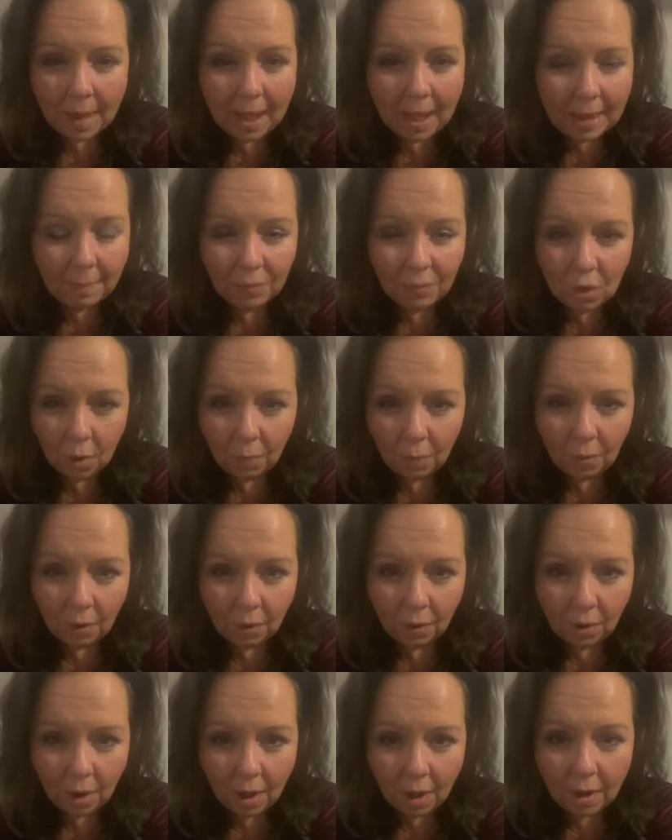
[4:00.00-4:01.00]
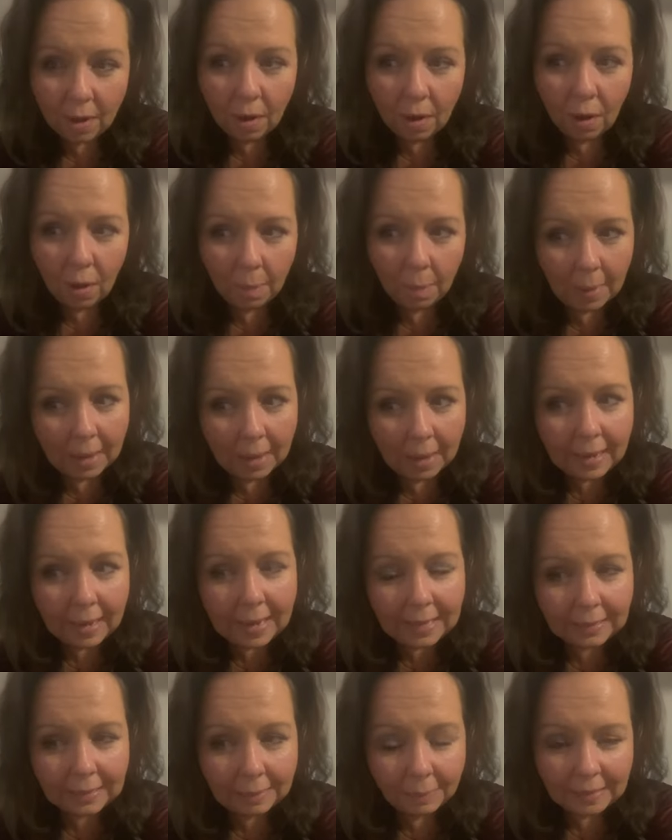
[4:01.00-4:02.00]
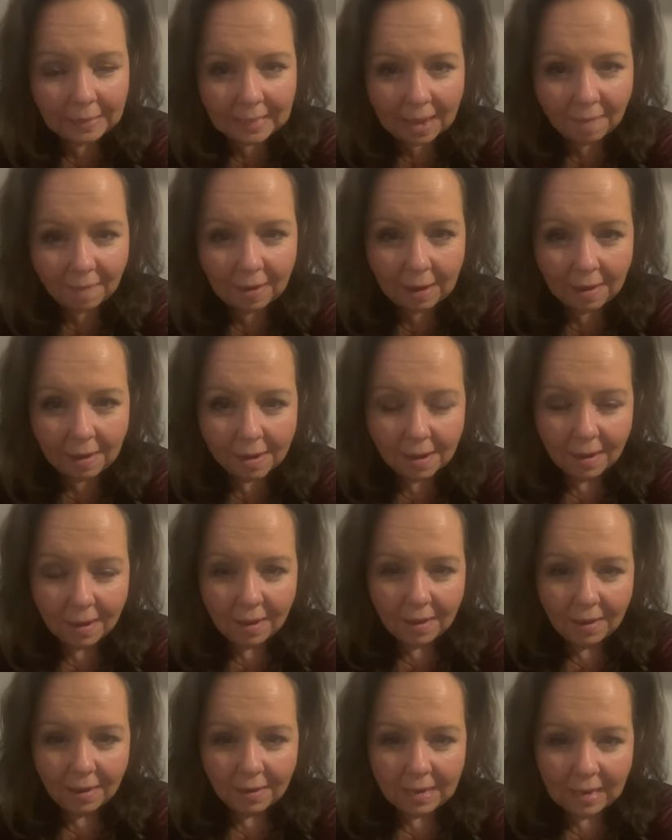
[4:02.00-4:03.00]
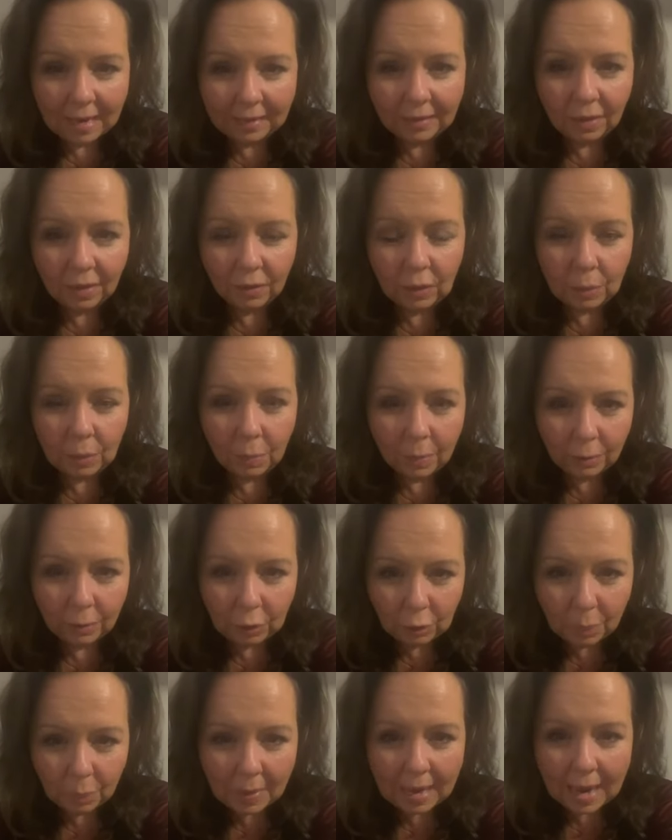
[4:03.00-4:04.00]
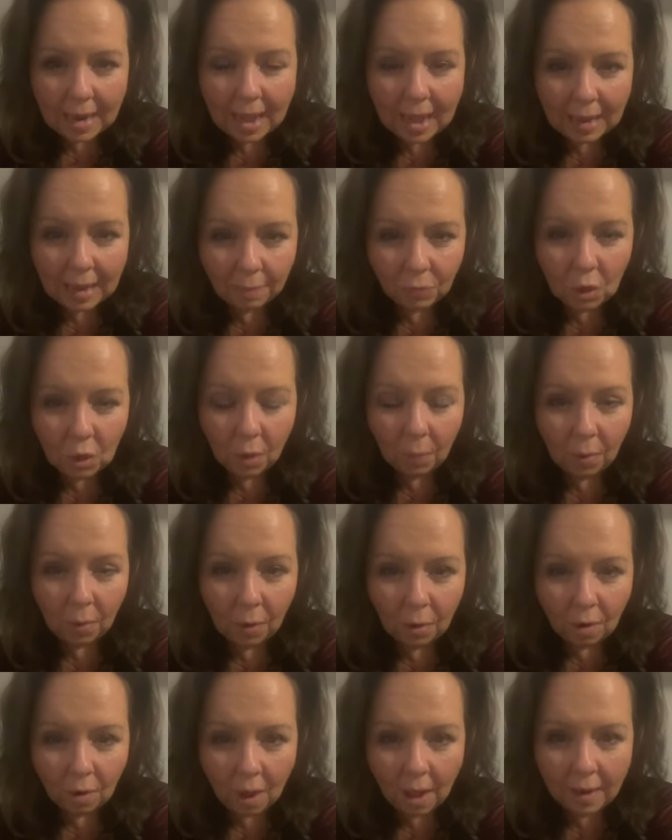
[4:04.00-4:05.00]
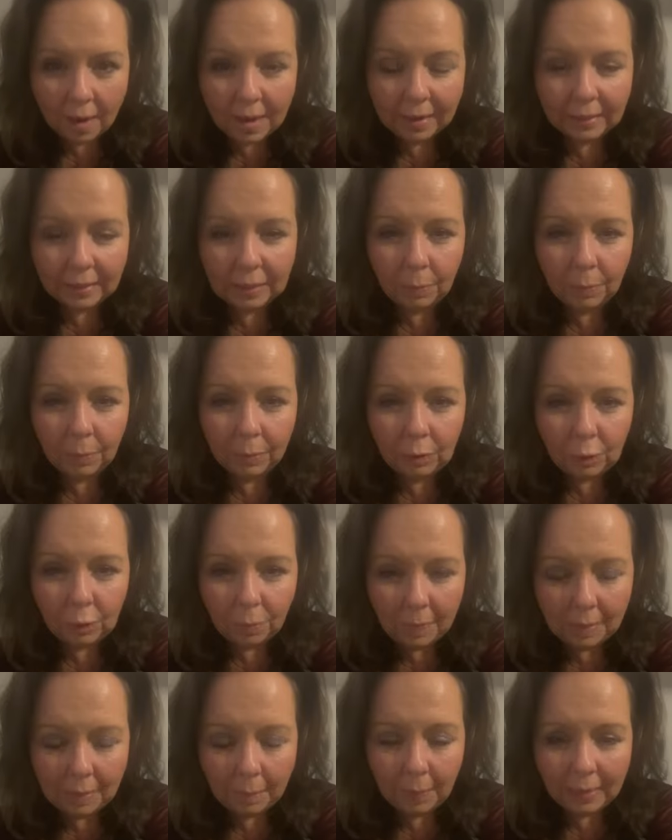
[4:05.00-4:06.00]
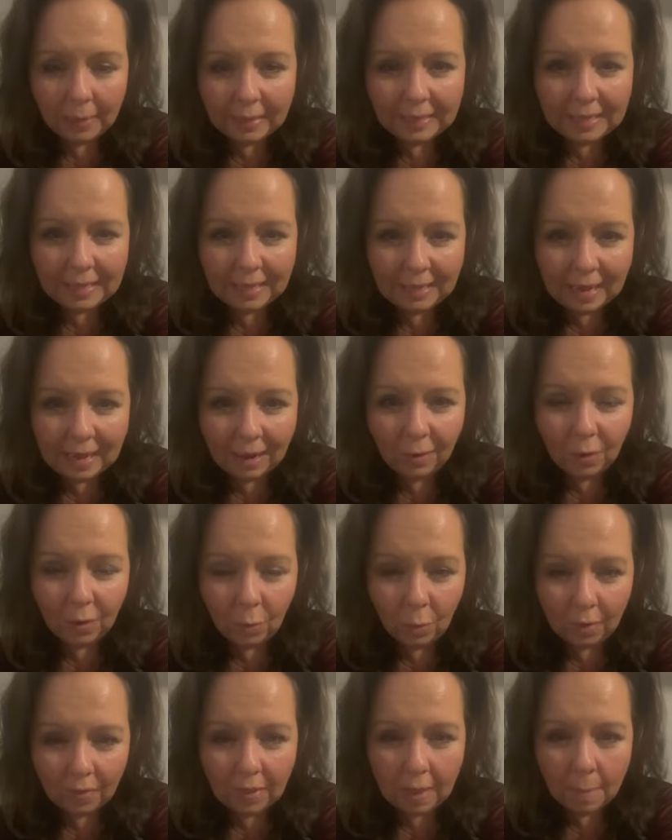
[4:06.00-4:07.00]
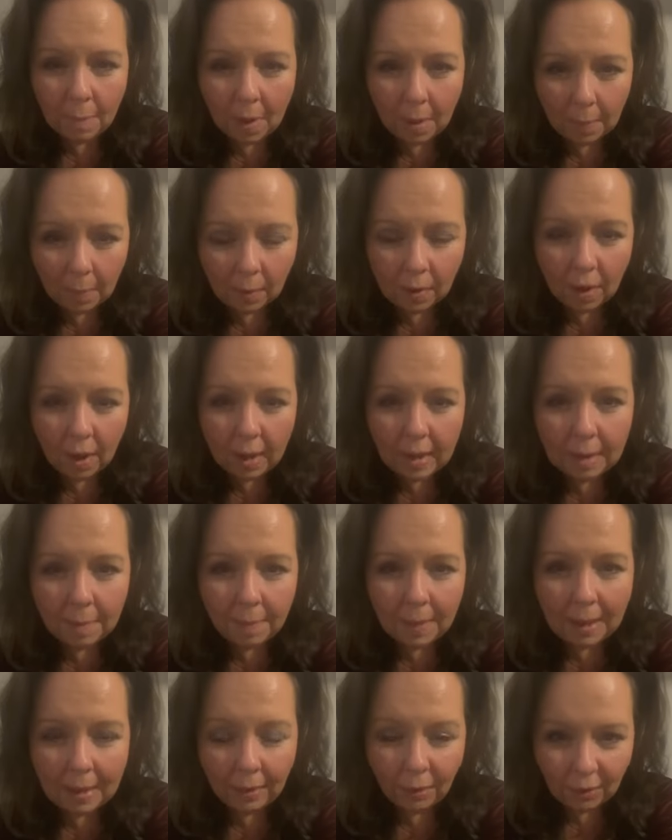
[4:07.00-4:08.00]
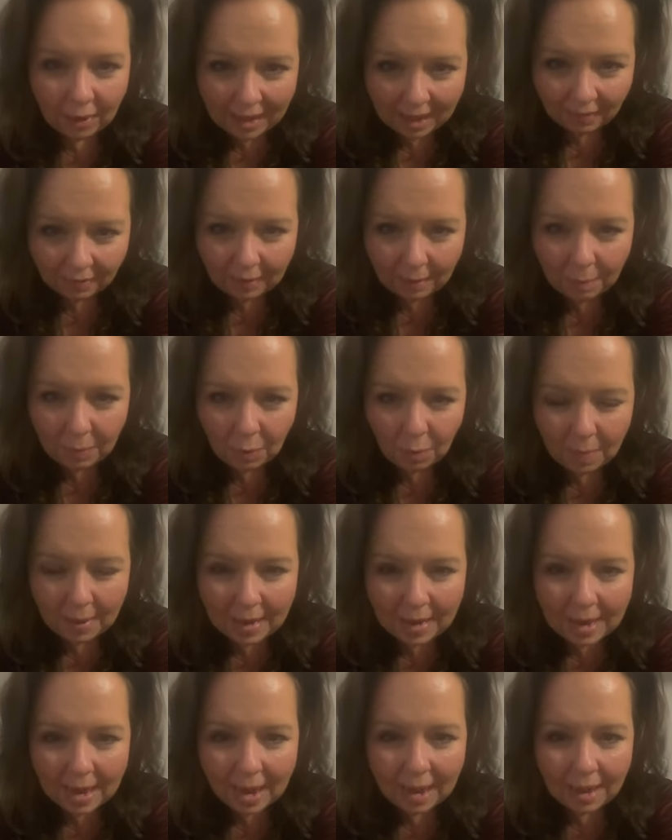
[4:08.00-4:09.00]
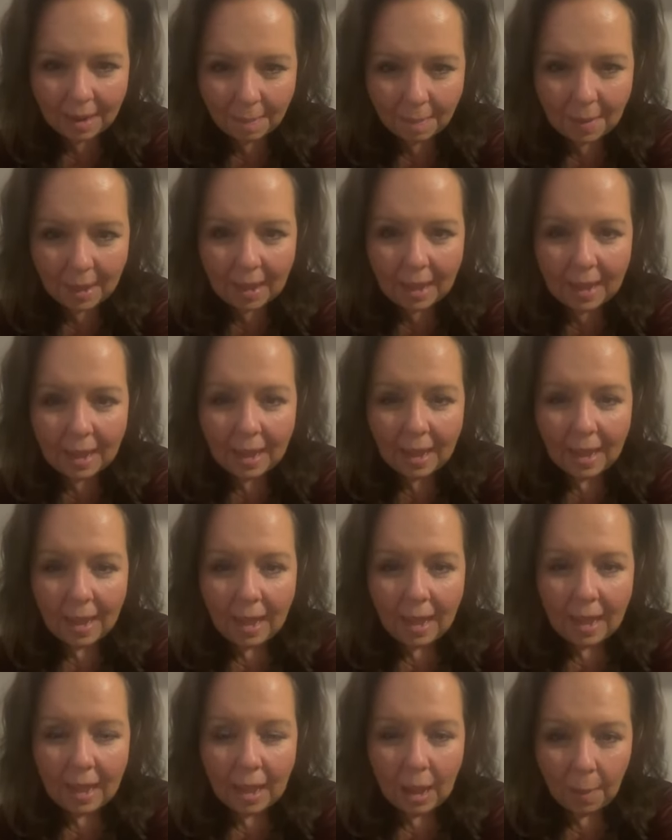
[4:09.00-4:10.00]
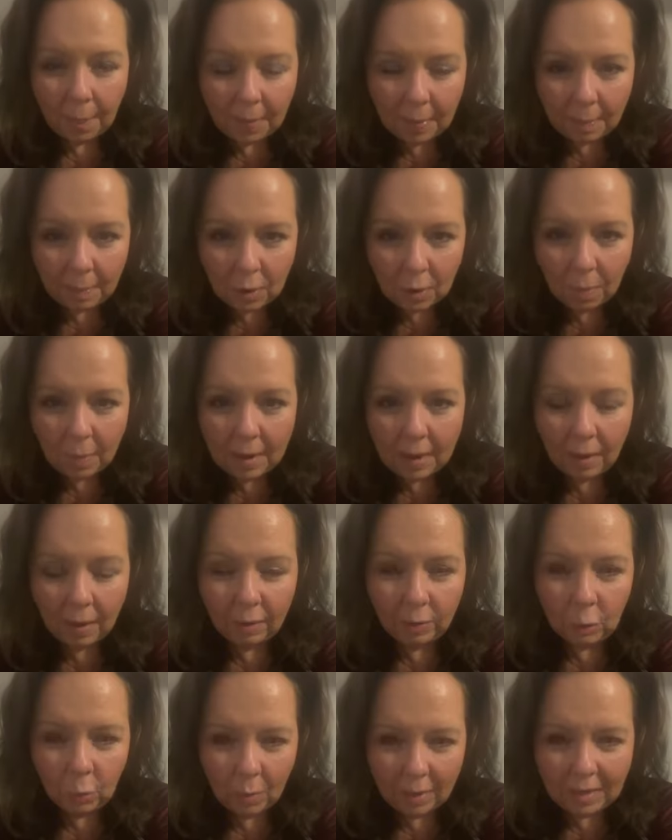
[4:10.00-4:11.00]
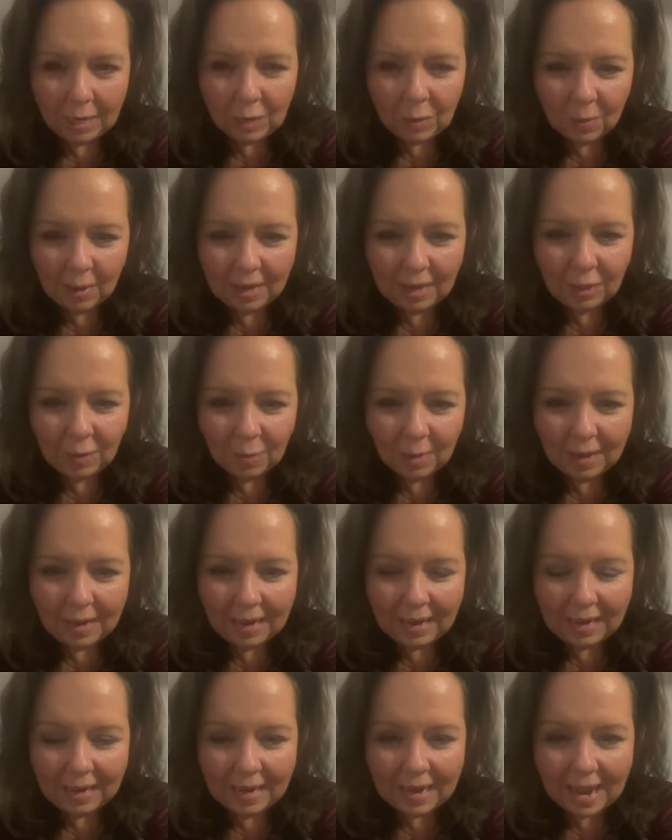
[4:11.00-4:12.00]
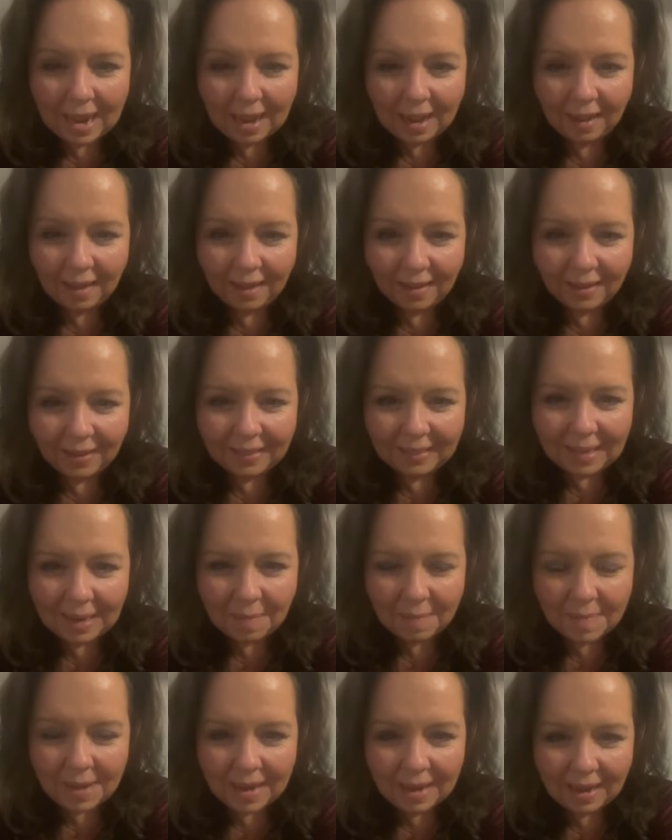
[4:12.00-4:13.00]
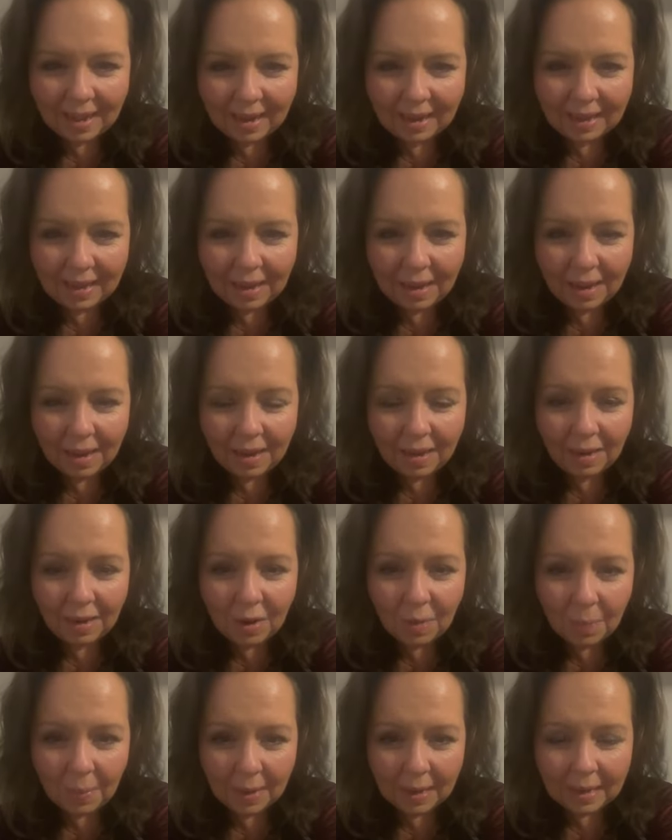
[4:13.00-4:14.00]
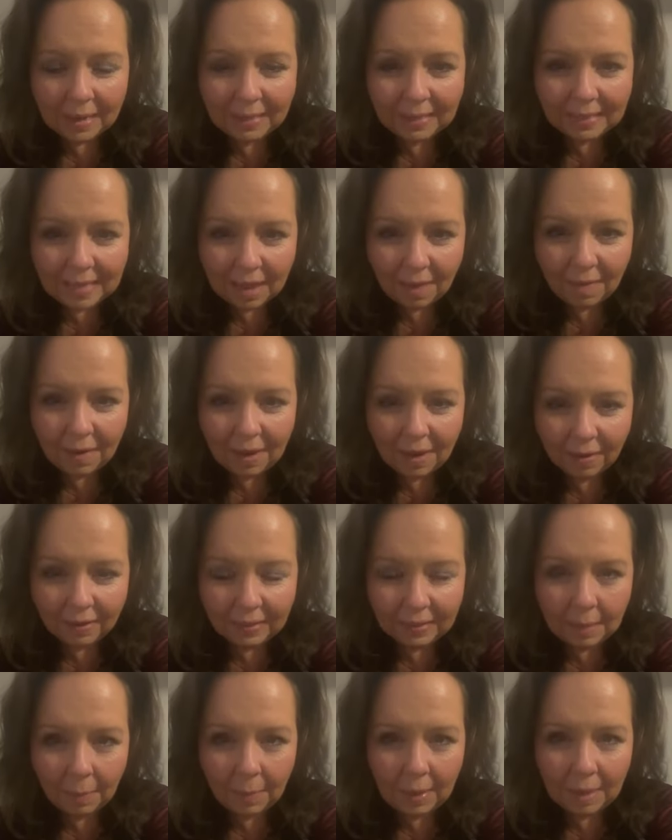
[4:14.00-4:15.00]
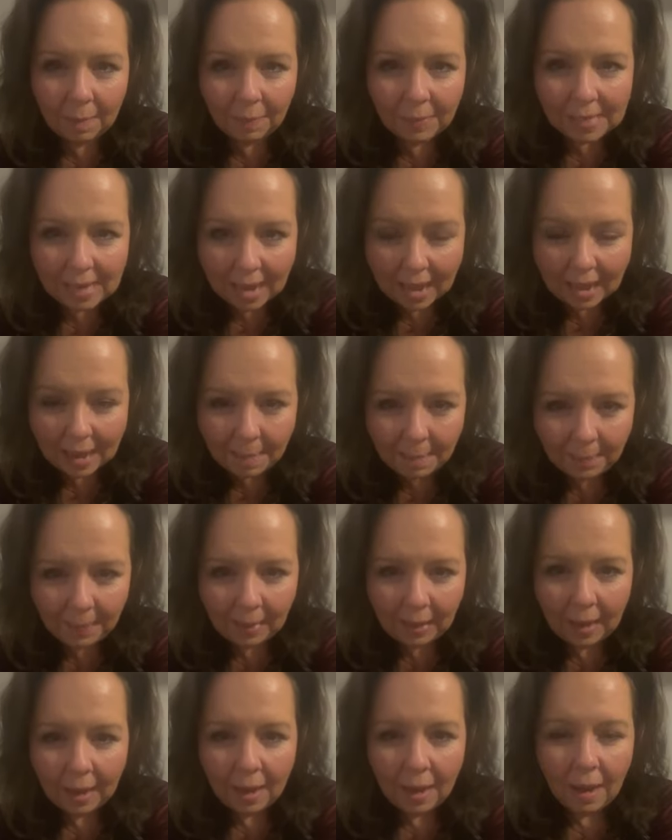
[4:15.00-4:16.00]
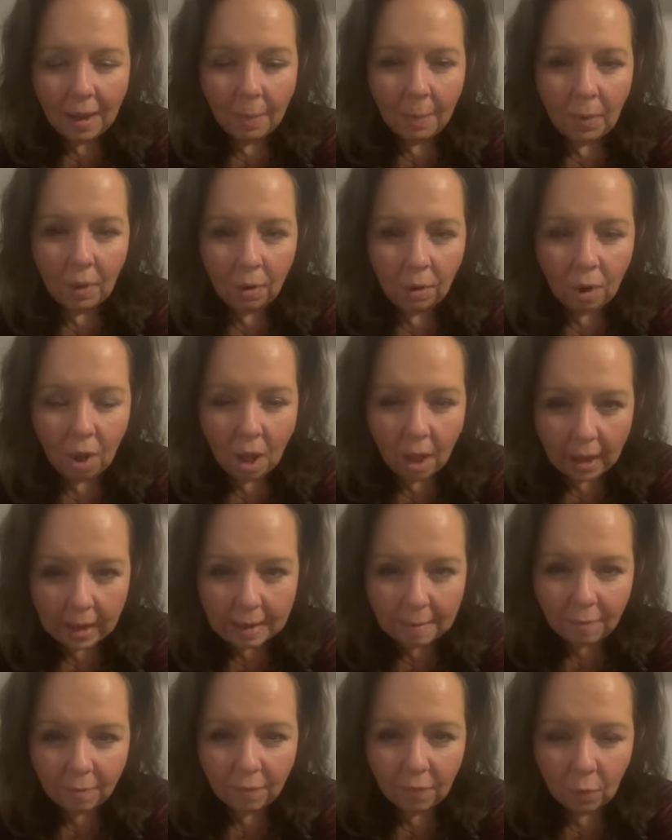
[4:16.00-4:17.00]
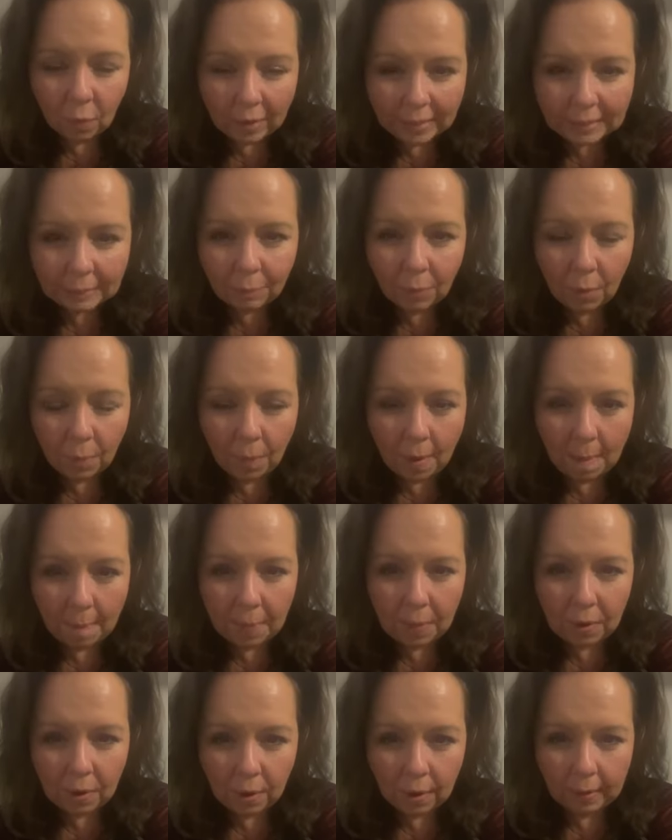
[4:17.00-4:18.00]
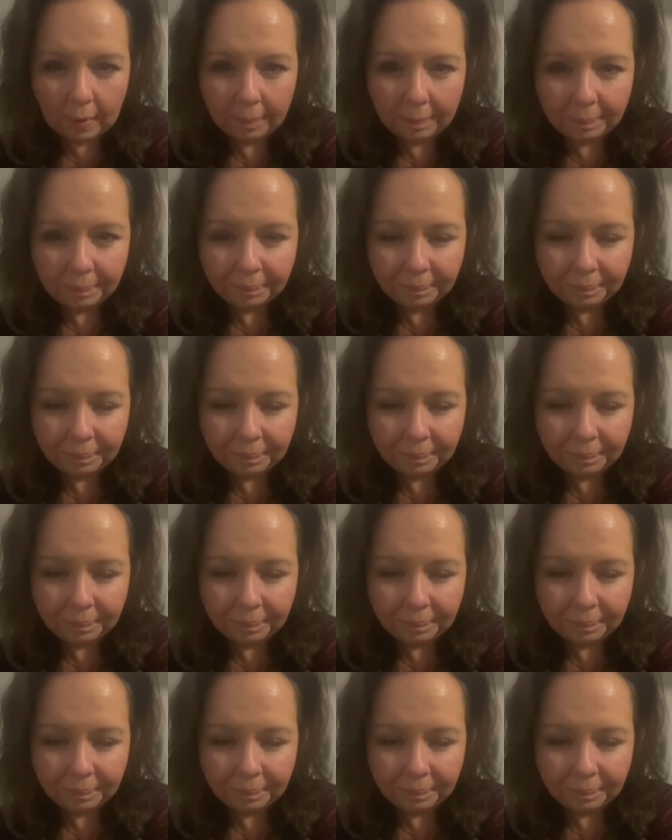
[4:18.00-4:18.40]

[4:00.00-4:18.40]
hot him talk blown God. All by kiss him savvy. Tassel. Suppose you me hot him talk blown God. Now suppose you me listen down good one thing. Papa God in by look out them you me now in by. Helping you me long 2023. Now, I'll say me like you blah can savvy. I'll say in time, long hot in voice, blong Papa God.